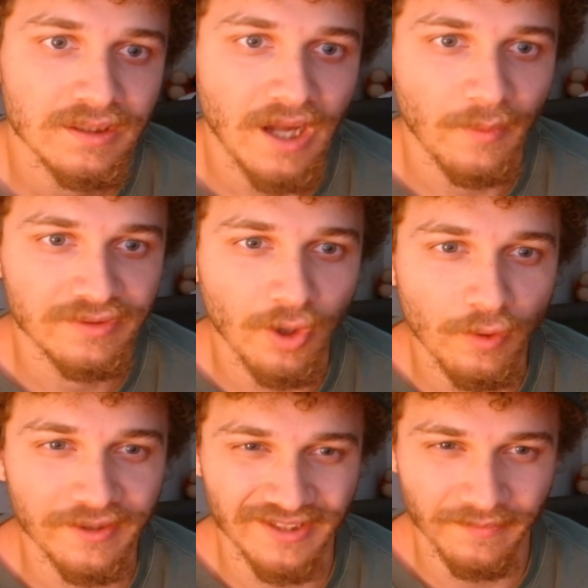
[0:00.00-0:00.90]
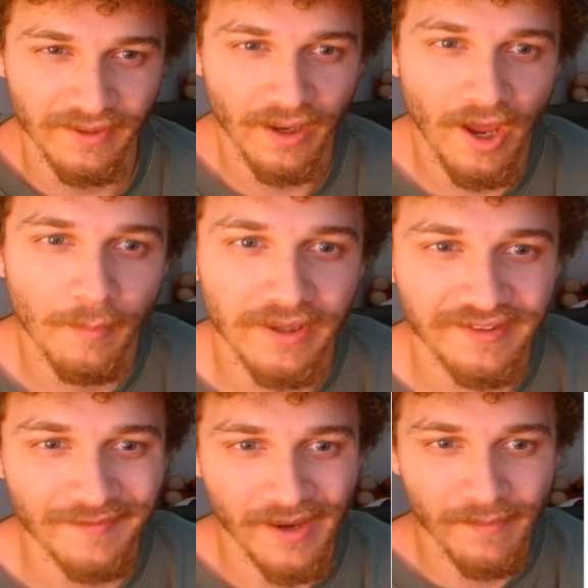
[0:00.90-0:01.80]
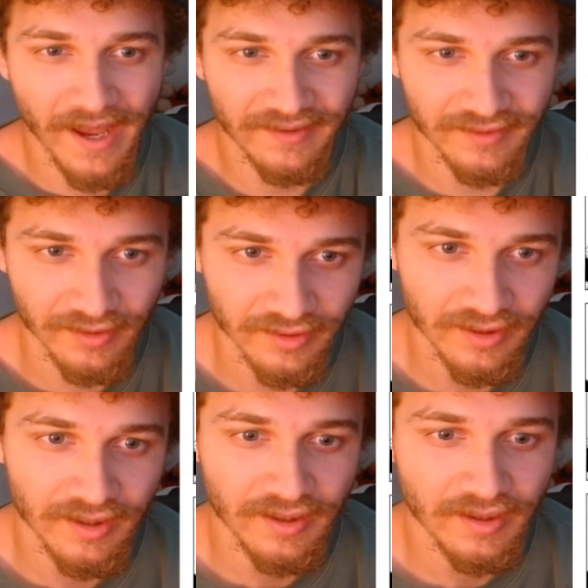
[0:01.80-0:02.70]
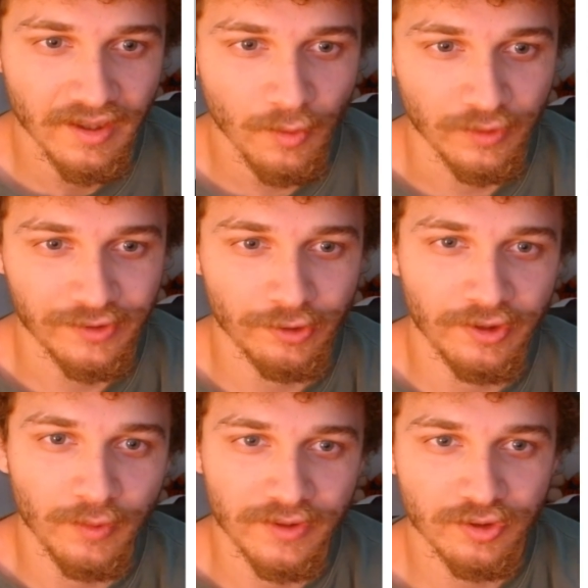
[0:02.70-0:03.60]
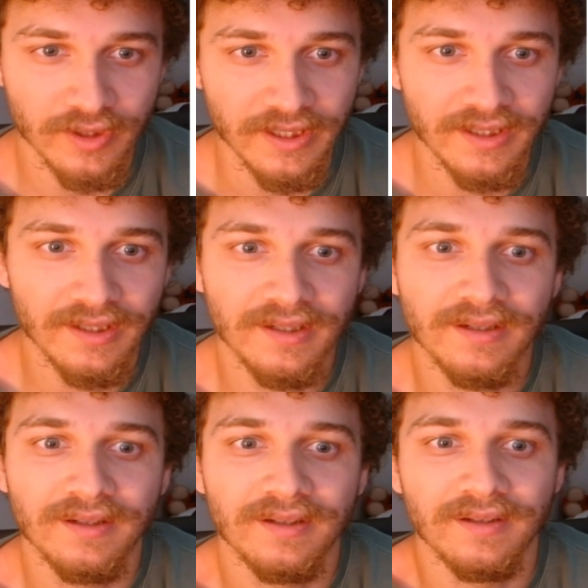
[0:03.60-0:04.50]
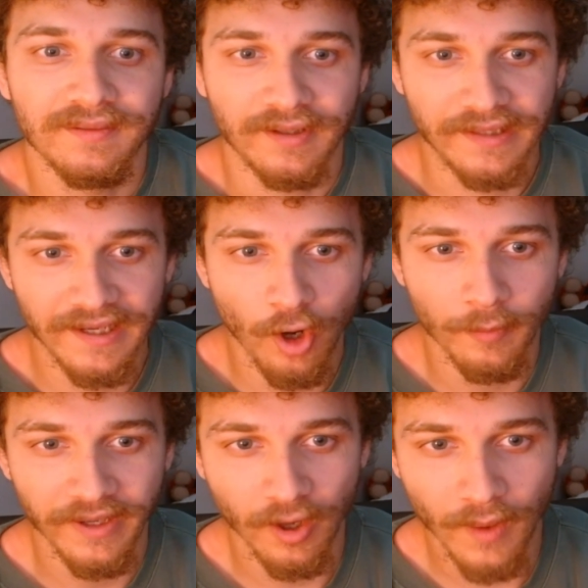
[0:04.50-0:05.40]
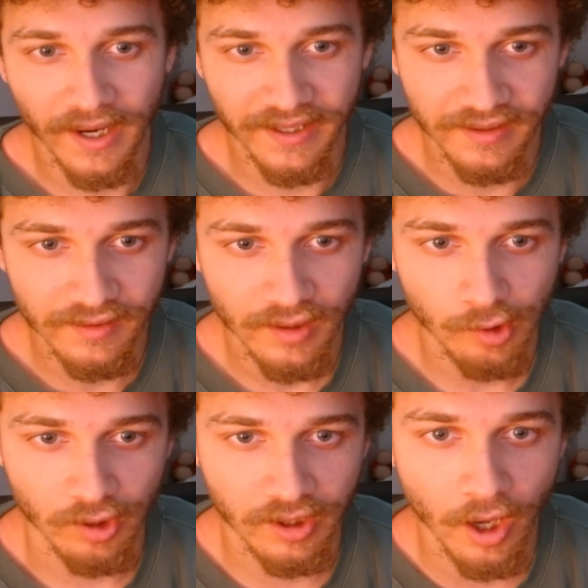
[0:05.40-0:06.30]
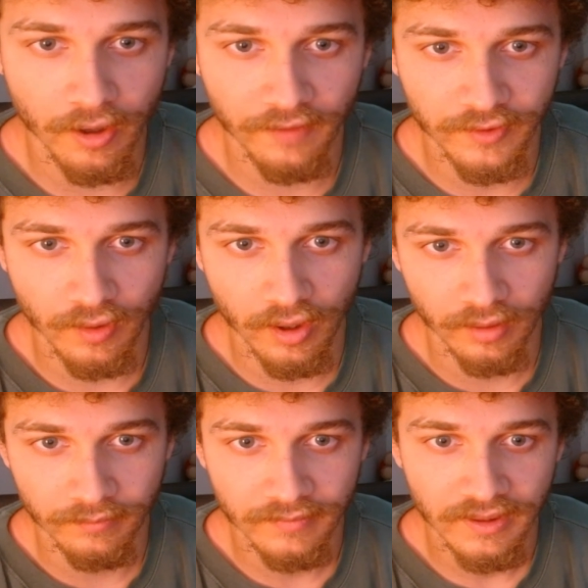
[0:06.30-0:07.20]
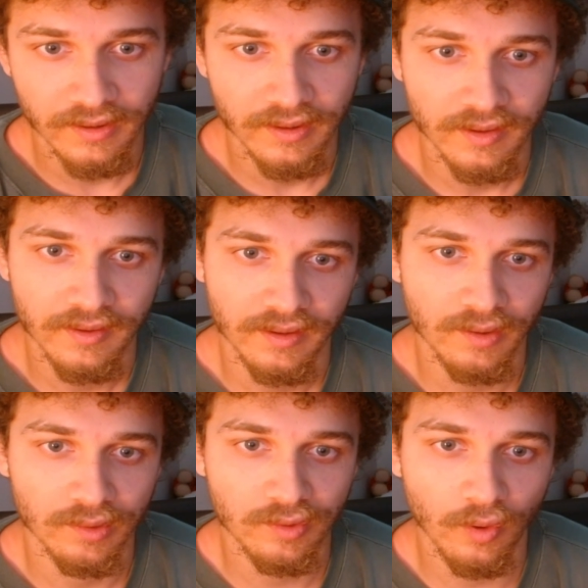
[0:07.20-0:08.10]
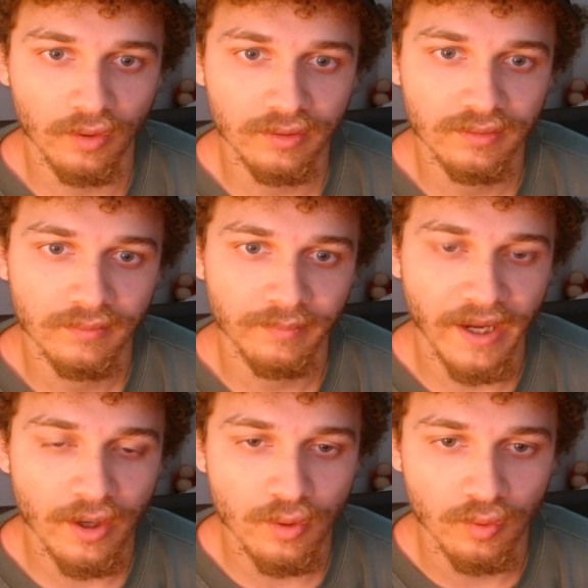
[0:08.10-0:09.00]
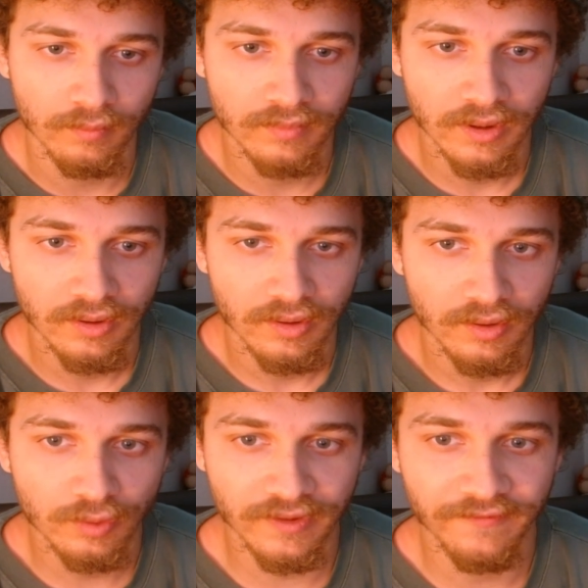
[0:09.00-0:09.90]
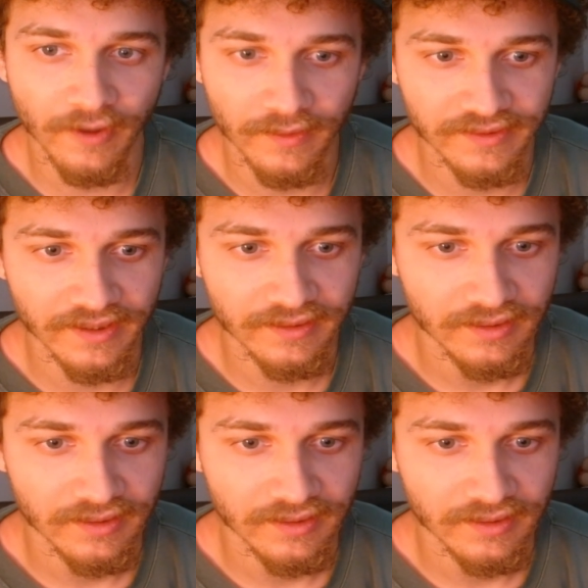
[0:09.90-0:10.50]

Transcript: I was told it's something that'll help me save my master, who was turned into a tree. Now let go of me, Kawaki, or I'll cut off your arm. You were told by whom? Whose info is it?